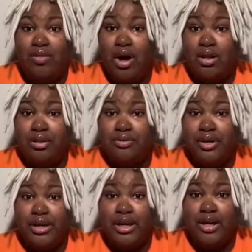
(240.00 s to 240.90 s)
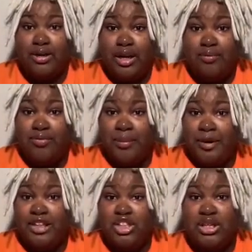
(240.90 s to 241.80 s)
all of your
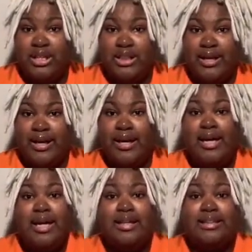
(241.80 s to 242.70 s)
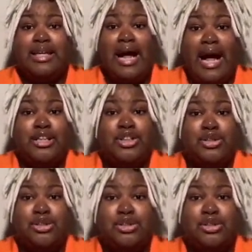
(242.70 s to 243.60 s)
information in there, it's going to ask you
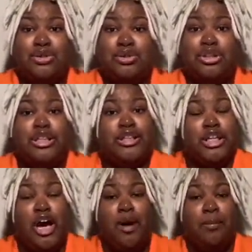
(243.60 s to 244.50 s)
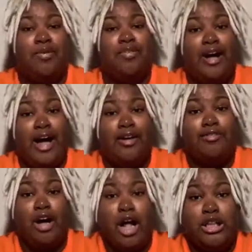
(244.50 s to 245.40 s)
to choose your top 5
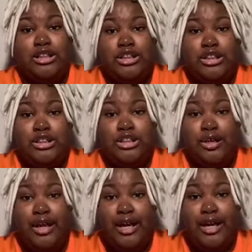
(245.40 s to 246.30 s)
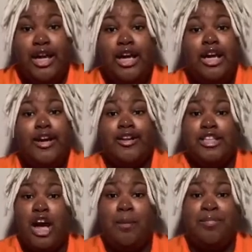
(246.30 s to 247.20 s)
colleges, okay? Your
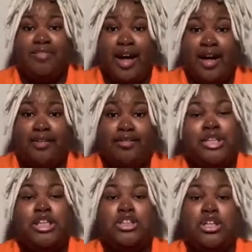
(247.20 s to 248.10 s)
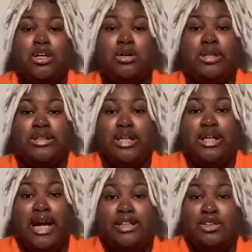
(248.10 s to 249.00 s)
top 5. So it's going
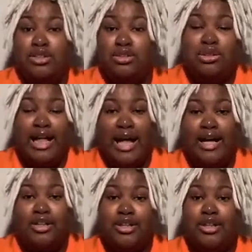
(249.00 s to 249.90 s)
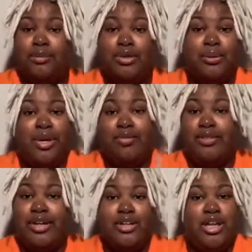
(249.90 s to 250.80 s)
to ask you to do that. You're going to put
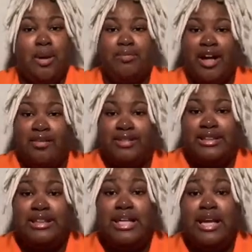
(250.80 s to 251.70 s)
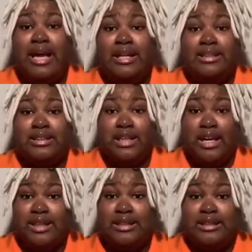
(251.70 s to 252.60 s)
whatever your top 5 is, and it's
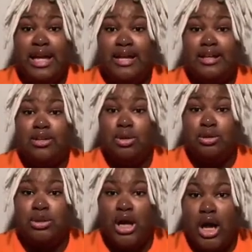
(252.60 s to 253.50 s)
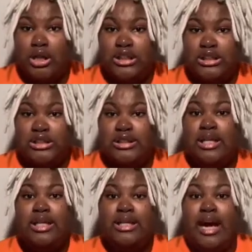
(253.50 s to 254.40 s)
going to send those colleges
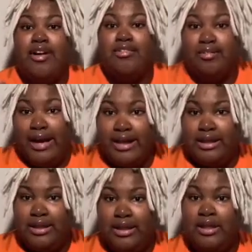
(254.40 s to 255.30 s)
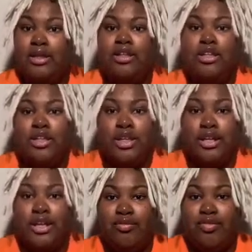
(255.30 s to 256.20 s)
directly your
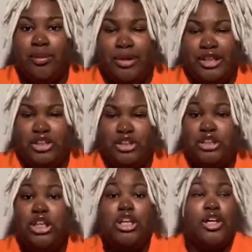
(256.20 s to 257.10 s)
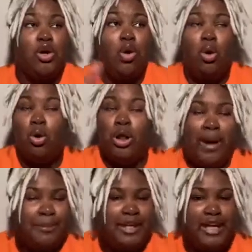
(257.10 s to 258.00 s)
information, your whole
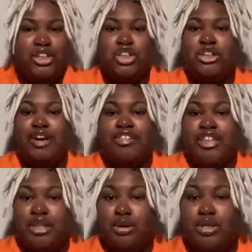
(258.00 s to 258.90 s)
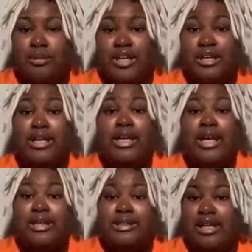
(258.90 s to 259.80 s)
application, everything you submitted.
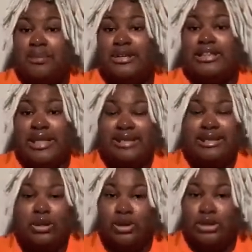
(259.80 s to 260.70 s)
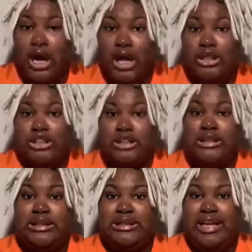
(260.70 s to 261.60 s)
It's going to be sent to those
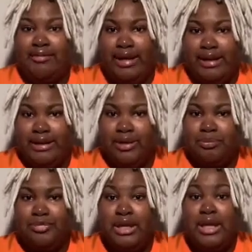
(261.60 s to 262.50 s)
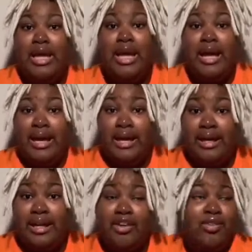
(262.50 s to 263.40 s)
colleges directly.
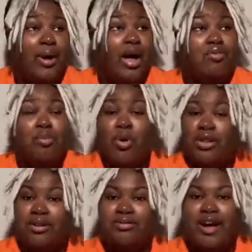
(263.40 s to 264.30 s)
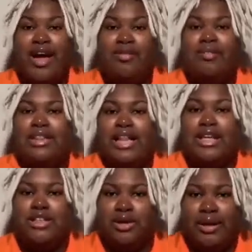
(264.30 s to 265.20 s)
And if you have more than 5,
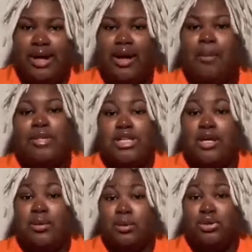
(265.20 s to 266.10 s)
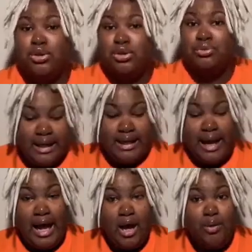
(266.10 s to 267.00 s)
that's okay. I'm gonna tell you what to do.
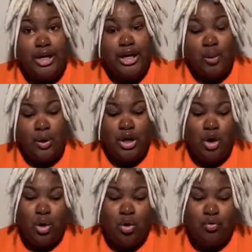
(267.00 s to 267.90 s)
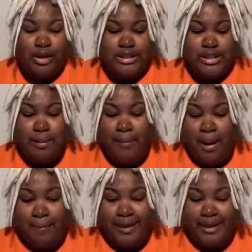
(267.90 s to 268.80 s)
Now you're gonna wanna go over to the
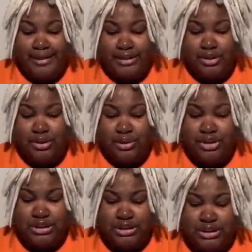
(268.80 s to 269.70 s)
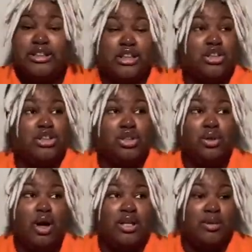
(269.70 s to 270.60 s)
member institutions. It's gonna show you
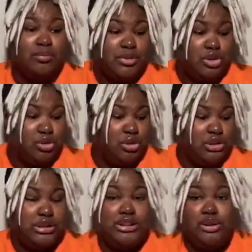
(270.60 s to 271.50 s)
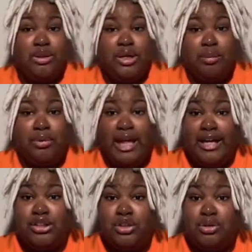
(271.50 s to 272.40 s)
all the institutions that you can
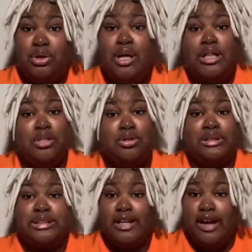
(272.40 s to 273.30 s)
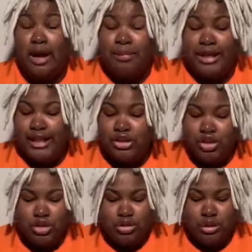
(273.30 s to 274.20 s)
apply to, that you can send your
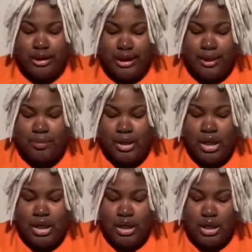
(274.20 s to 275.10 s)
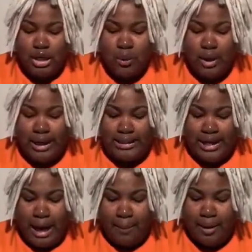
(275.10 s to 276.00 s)
application to, okay? You're gonna wanna
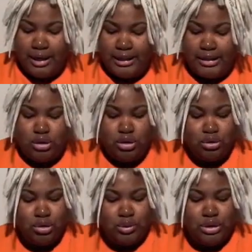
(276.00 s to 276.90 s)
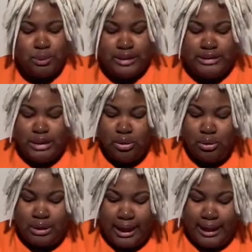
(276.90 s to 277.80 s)
tap on it, choose which ones that you
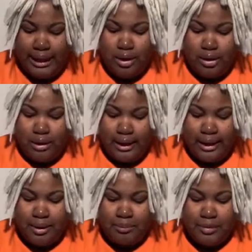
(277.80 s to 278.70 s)
like, okay?